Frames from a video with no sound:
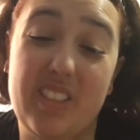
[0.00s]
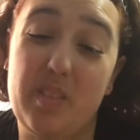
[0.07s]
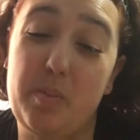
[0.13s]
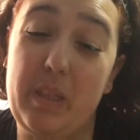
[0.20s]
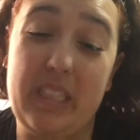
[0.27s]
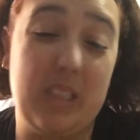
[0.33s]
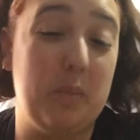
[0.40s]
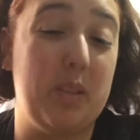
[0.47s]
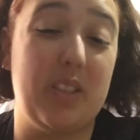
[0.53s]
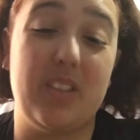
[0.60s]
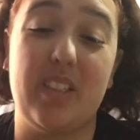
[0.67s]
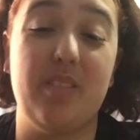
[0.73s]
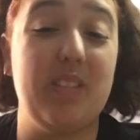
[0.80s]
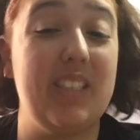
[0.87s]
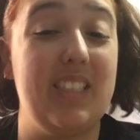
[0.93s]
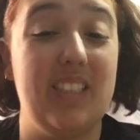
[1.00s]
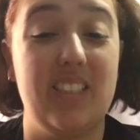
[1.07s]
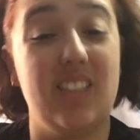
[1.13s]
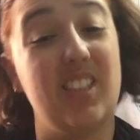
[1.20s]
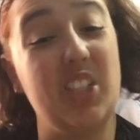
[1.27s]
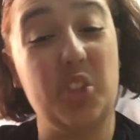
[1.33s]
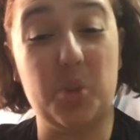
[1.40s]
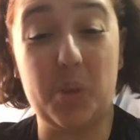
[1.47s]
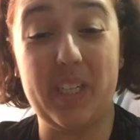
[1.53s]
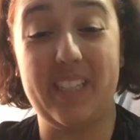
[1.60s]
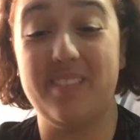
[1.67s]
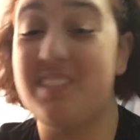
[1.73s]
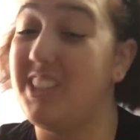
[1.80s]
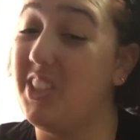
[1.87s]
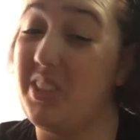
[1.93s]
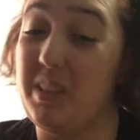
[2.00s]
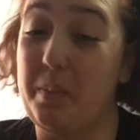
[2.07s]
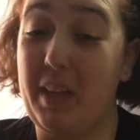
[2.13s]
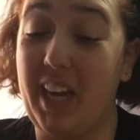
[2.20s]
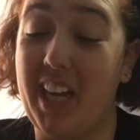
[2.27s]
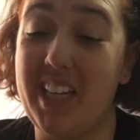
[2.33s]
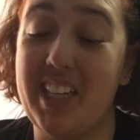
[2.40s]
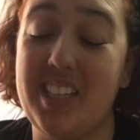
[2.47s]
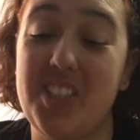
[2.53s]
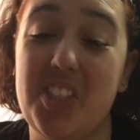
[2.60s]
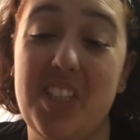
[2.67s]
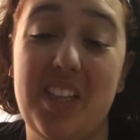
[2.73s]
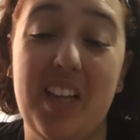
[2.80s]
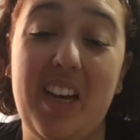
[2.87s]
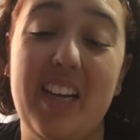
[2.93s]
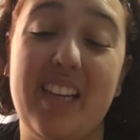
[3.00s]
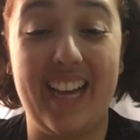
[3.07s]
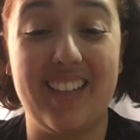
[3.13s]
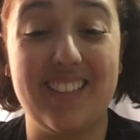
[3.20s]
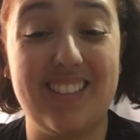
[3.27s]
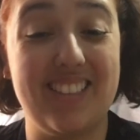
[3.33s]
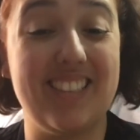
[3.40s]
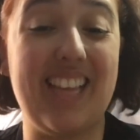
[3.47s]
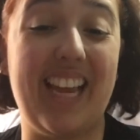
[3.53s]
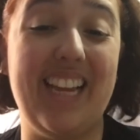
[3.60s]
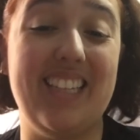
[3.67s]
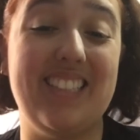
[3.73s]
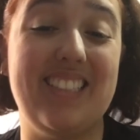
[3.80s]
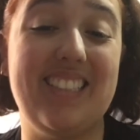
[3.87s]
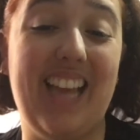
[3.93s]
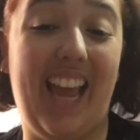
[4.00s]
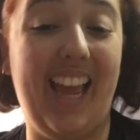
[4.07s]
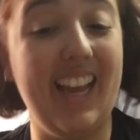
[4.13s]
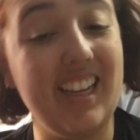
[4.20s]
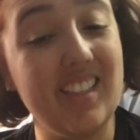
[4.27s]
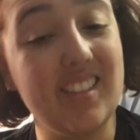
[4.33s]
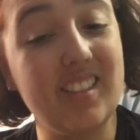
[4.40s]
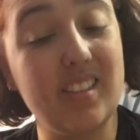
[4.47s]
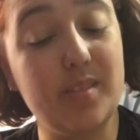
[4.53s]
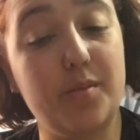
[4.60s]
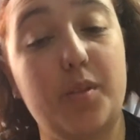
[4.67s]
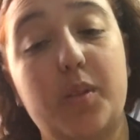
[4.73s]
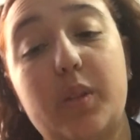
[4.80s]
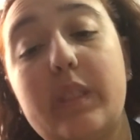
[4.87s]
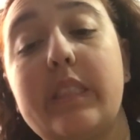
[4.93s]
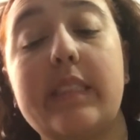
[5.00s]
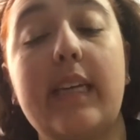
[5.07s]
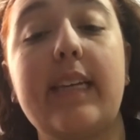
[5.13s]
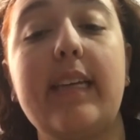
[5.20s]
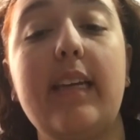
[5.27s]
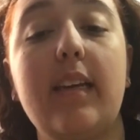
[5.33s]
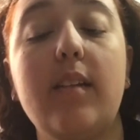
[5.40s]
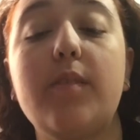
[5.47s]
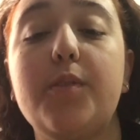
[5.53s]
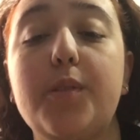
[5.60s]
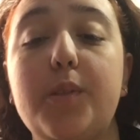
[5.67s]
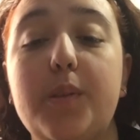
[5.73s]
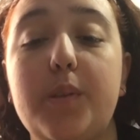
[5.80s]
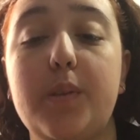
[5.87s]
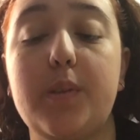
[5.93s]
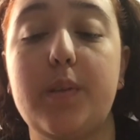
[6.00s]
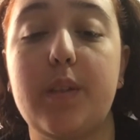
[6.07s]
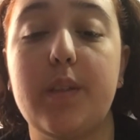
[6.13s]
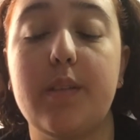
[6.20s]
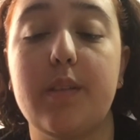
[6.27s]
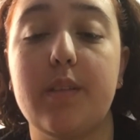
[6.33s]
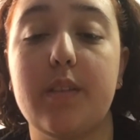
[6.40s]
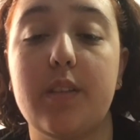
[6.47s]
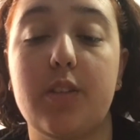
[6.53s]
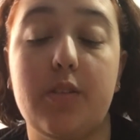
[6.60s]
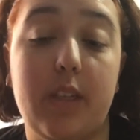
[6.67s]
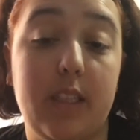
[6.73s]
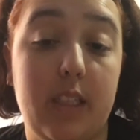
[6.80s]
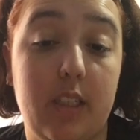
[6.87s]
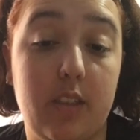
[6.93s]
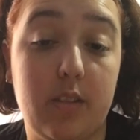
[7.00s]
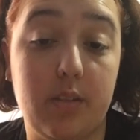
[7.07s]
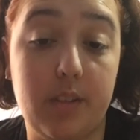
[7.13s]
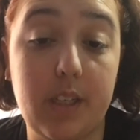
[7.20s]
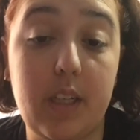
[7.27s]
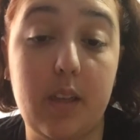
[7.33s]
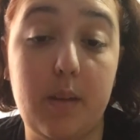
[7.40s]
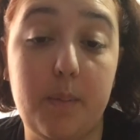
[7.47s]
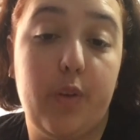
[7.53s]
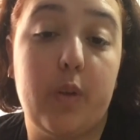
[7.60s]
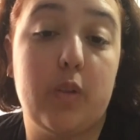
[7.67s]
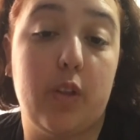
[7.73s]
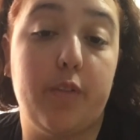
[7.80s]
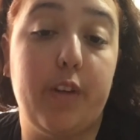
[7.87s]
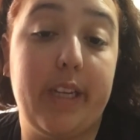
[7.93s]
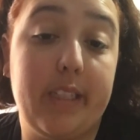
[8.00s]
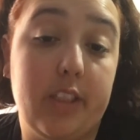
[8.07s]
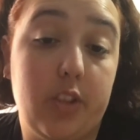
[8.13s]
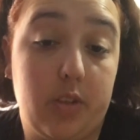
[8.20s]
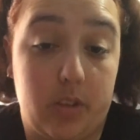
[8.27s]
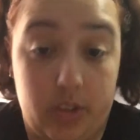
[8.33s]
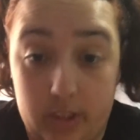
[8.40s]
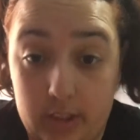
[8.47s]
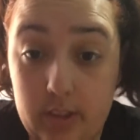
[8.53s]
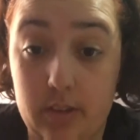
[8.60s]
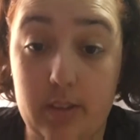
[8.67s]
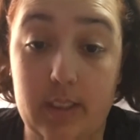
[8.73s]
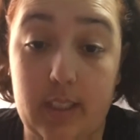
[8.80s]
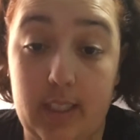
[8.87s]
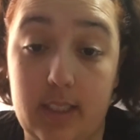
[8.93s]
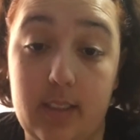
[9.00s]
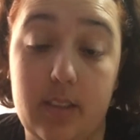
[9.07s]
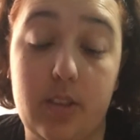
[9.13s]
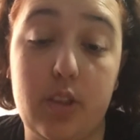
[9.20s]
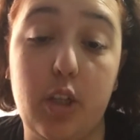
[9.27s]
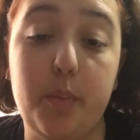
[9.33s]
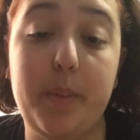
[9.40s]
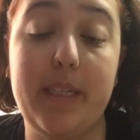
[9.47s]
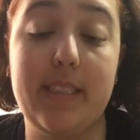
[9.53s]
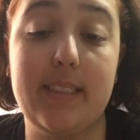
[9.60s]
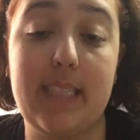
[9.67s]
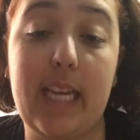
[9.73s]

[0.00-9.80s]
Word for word: This is mainly because I really didn't enjoy it. It's not something I actually like. As a text for studying for the Australian curriculum, but so for English, because you do study a dystopian